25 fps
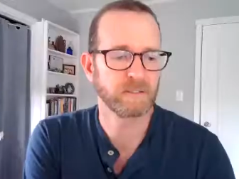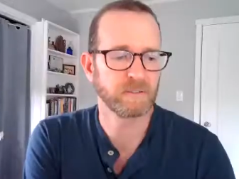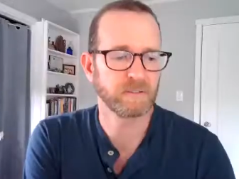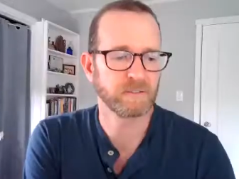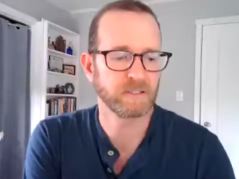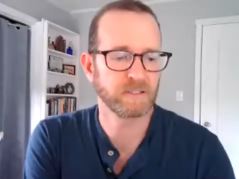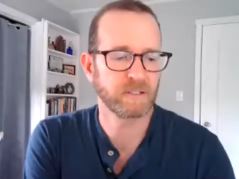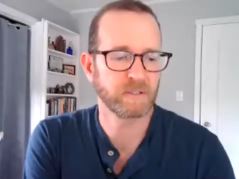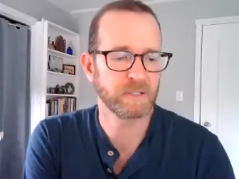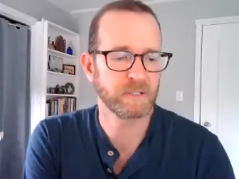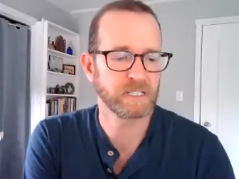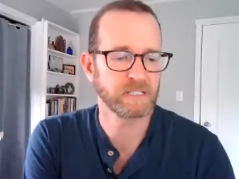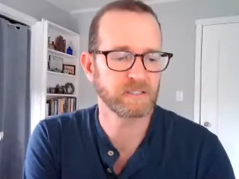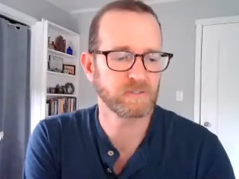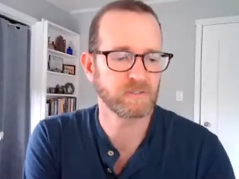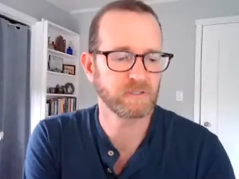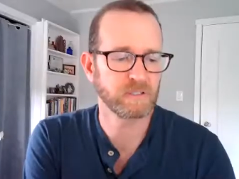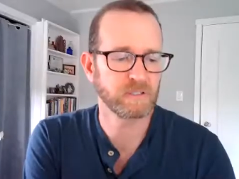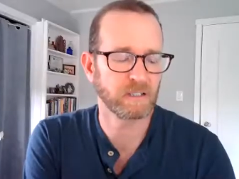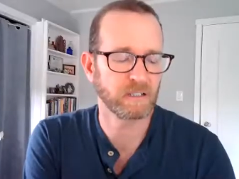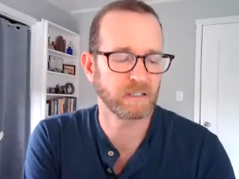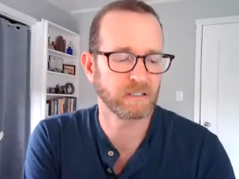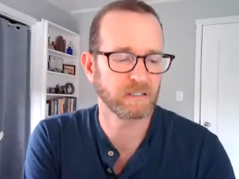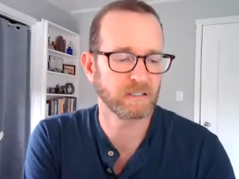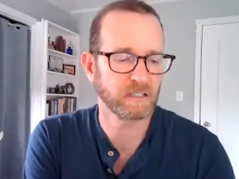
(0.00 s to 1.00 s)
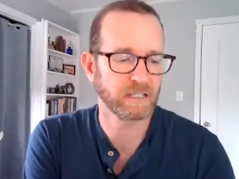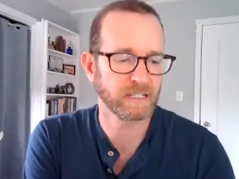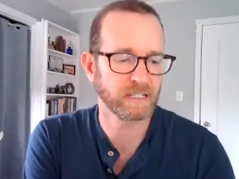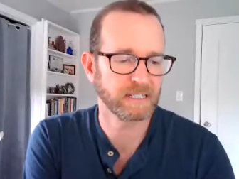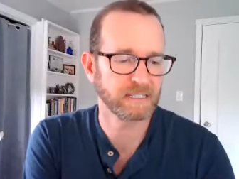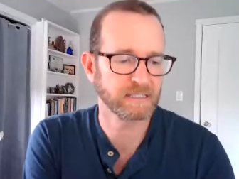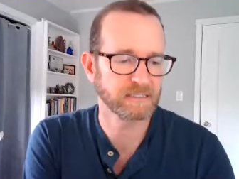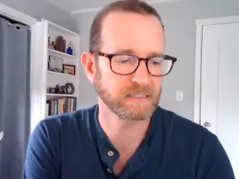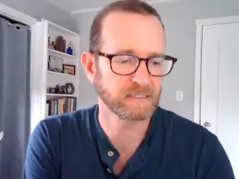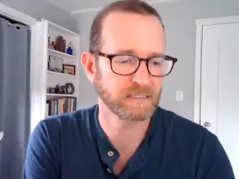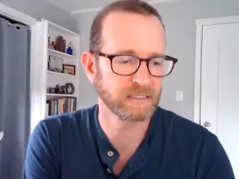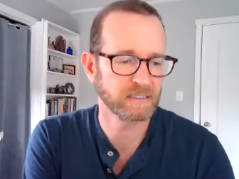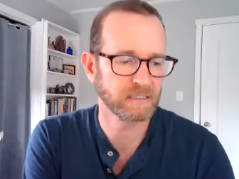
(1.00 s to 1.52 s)
there was a question
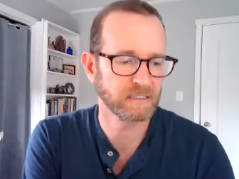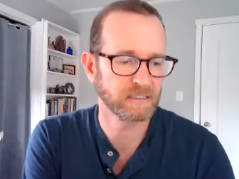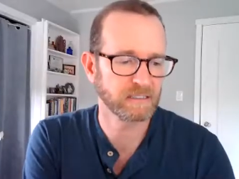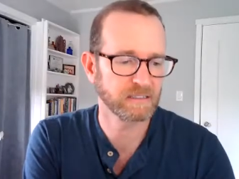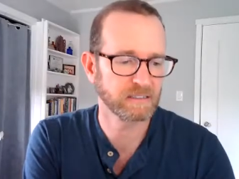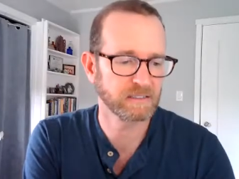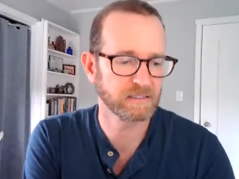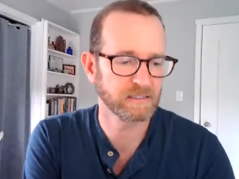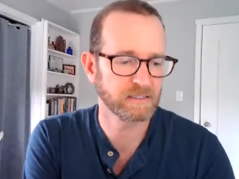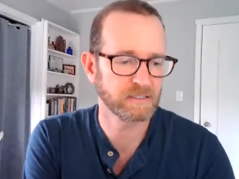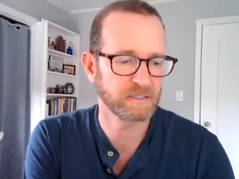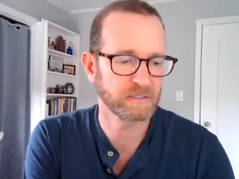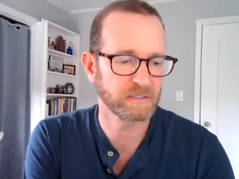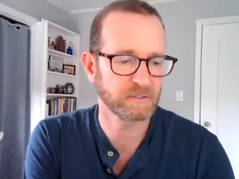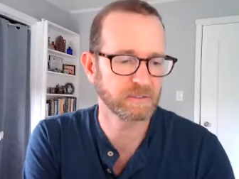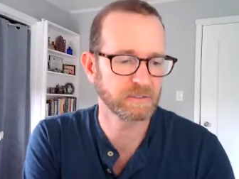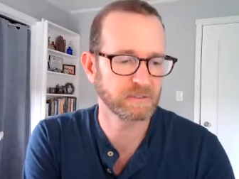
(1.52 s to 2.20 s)
asking